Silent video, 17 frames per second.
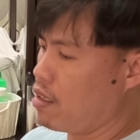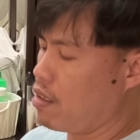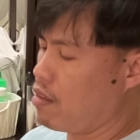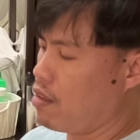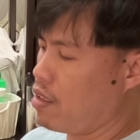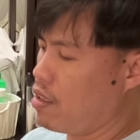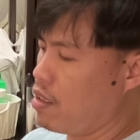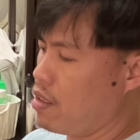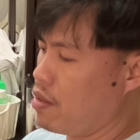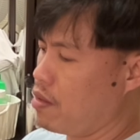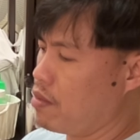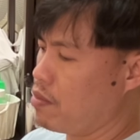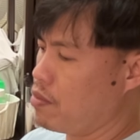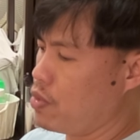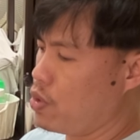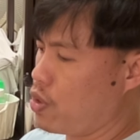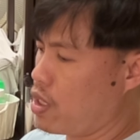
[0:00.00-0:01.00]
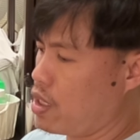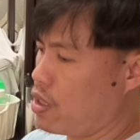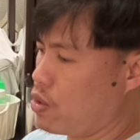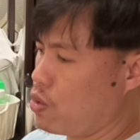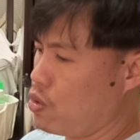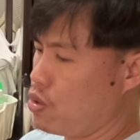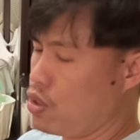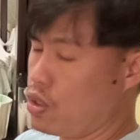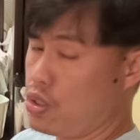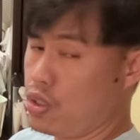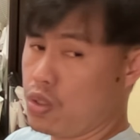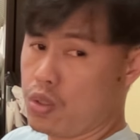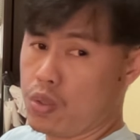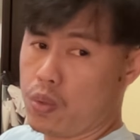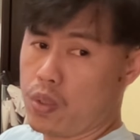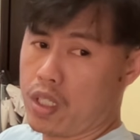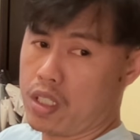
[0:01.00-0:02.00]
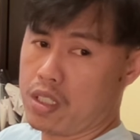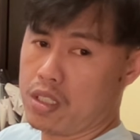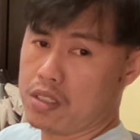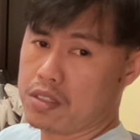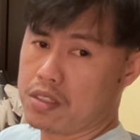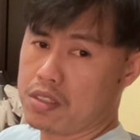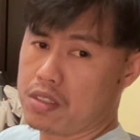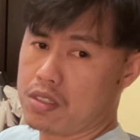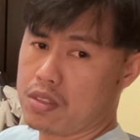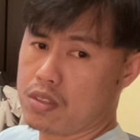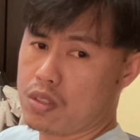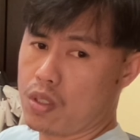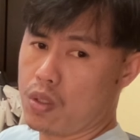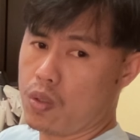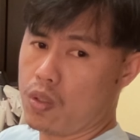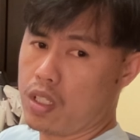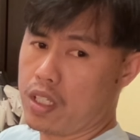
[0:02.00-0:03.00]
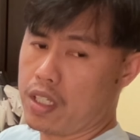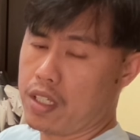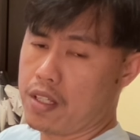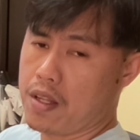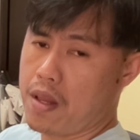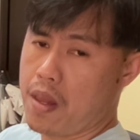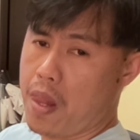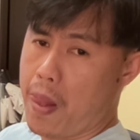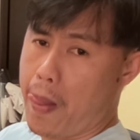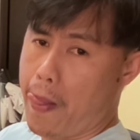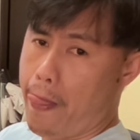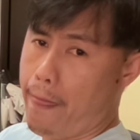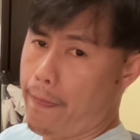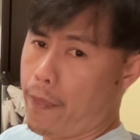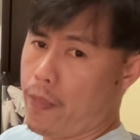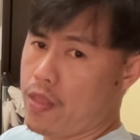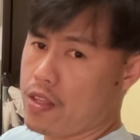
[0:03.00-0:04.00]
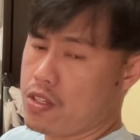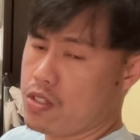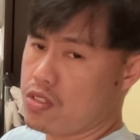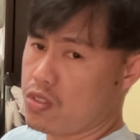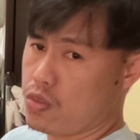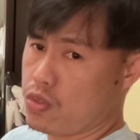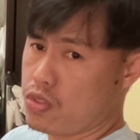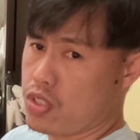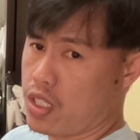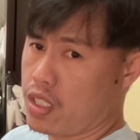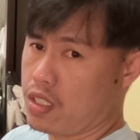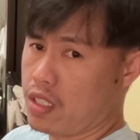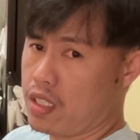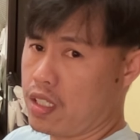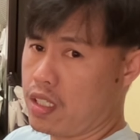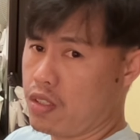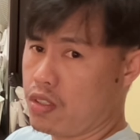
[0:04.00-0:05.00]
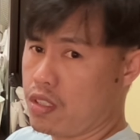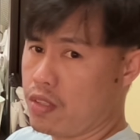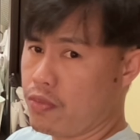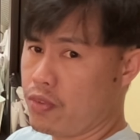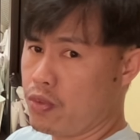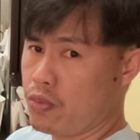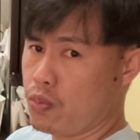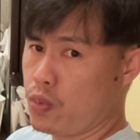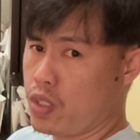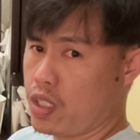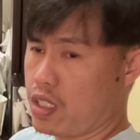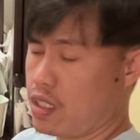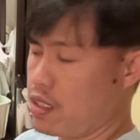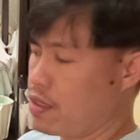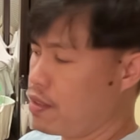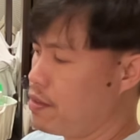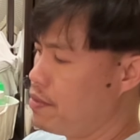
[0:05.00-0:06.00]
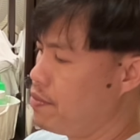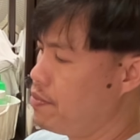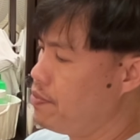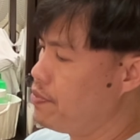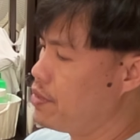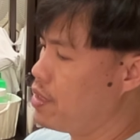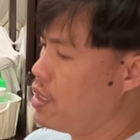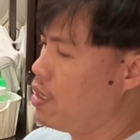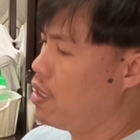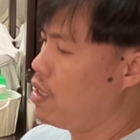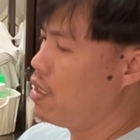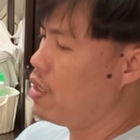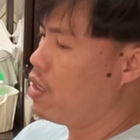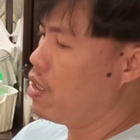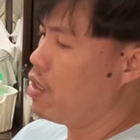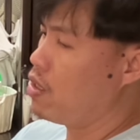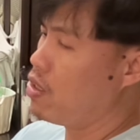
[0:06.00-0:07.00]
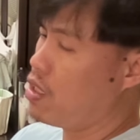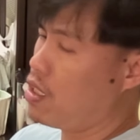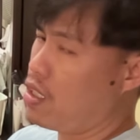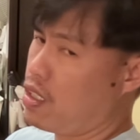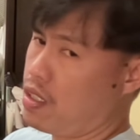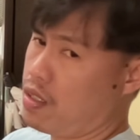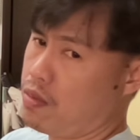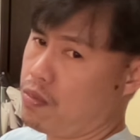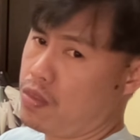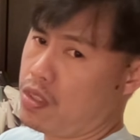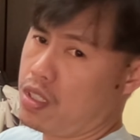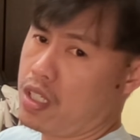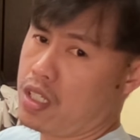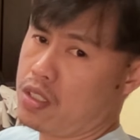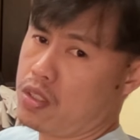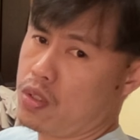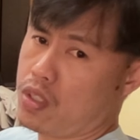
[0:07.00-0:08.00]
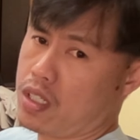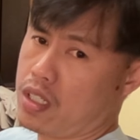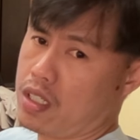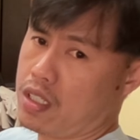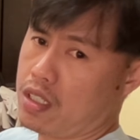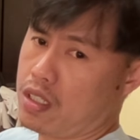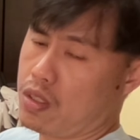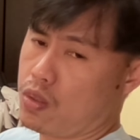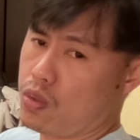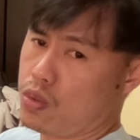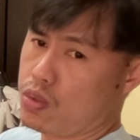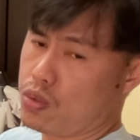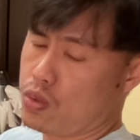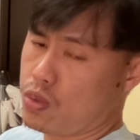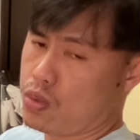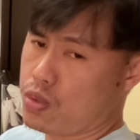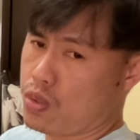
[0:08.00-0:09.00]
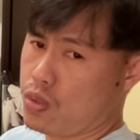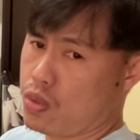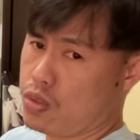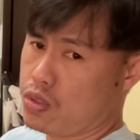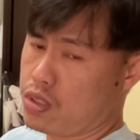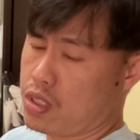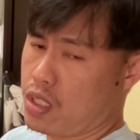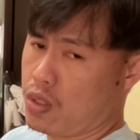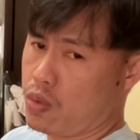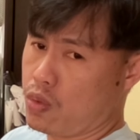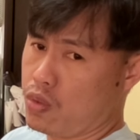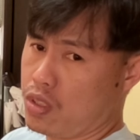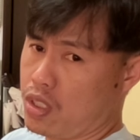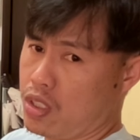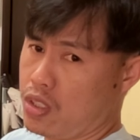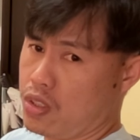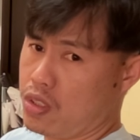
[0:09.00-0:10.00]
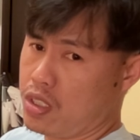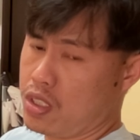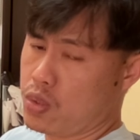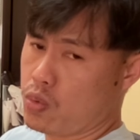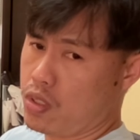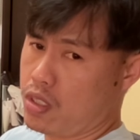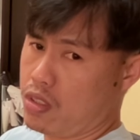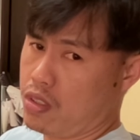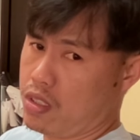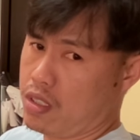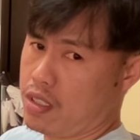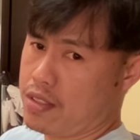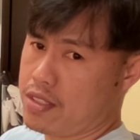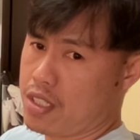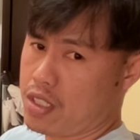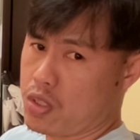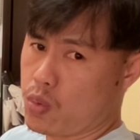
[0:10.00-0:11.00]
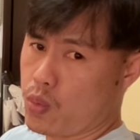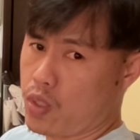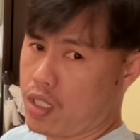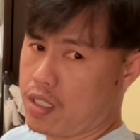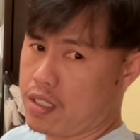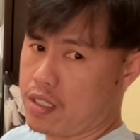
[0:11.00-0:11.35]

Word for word: um, you can continue doing this slowly, so gently on the fifth week. Um, then you can also still continue this one on the sixth week.